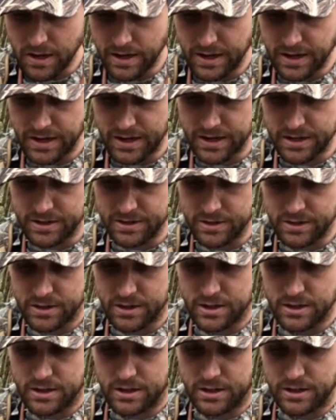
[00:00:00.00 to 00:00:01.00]
and
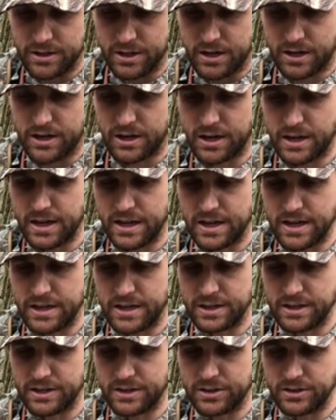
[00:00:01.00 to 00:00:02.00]
the cut
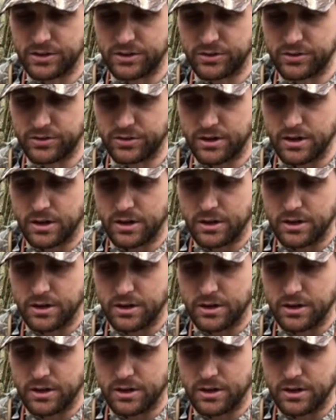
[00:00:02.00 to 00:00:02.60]
is